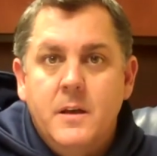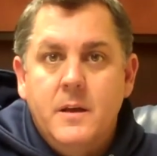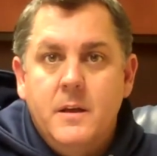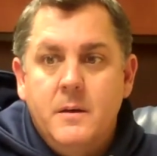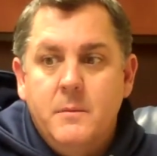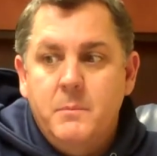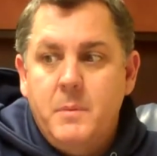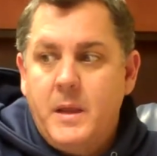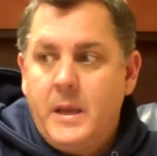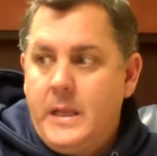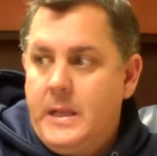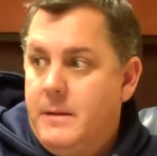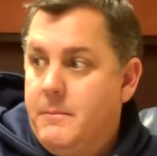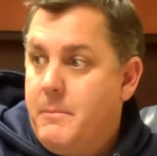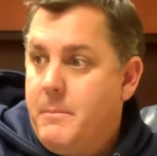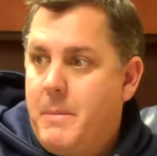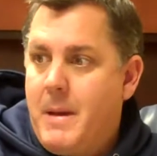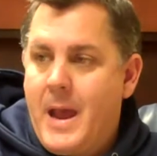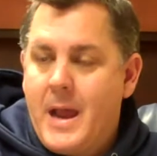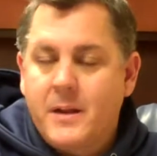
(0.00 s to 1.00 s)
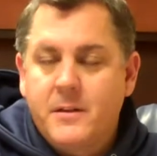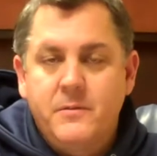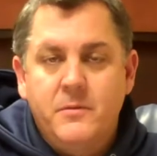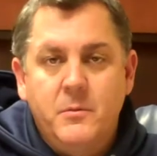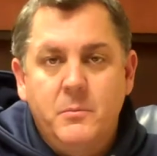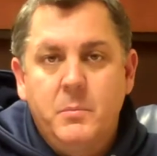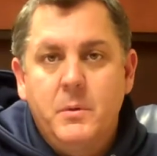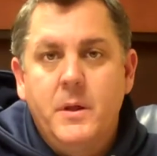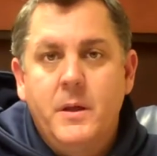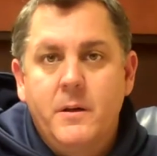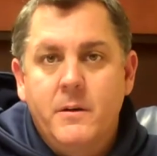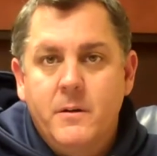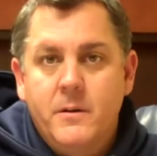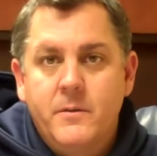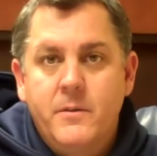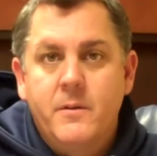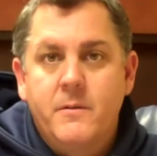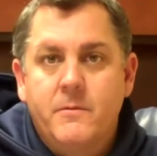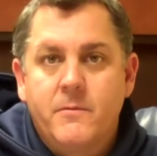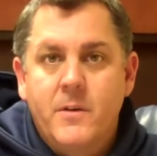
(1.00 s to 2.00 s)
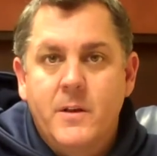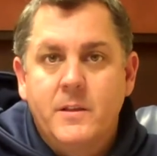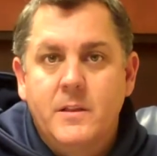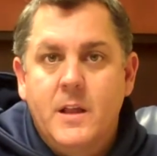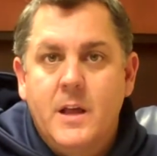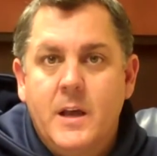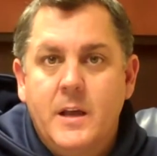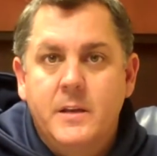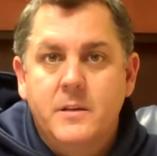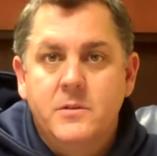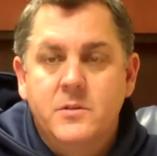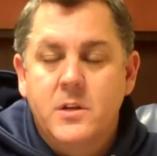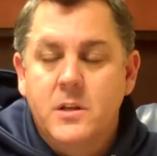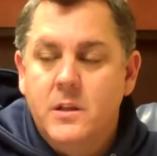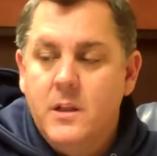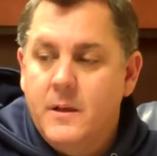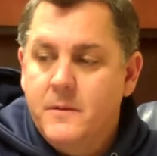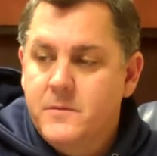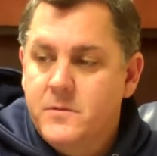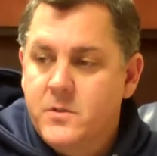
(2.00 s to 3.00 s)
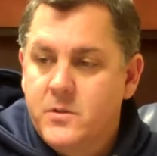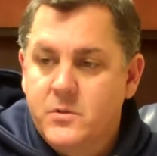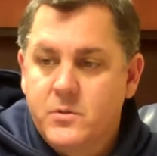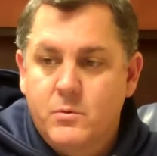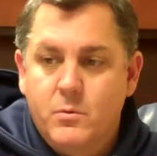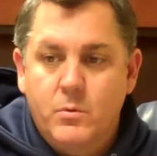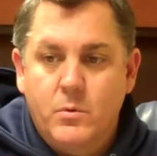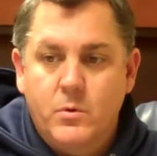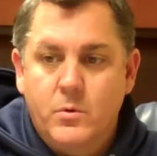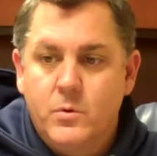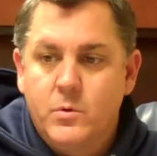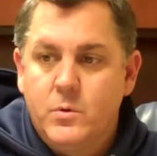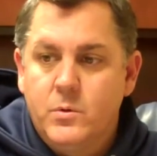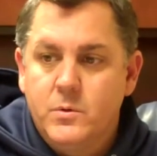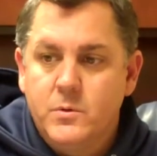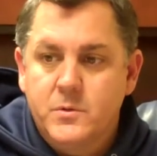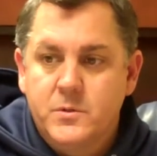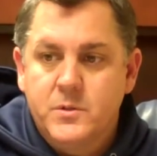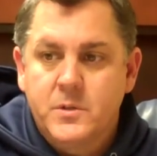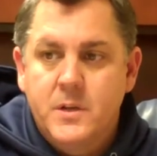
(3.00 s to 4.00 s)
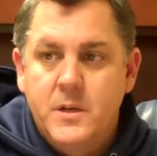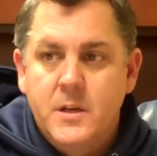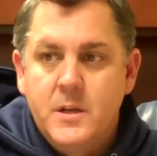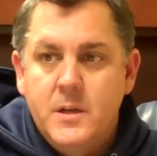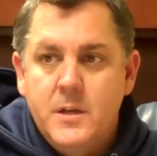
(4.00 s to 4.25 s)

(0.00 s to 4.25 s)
uh, being an impactful player on their front line. She loves to score goals.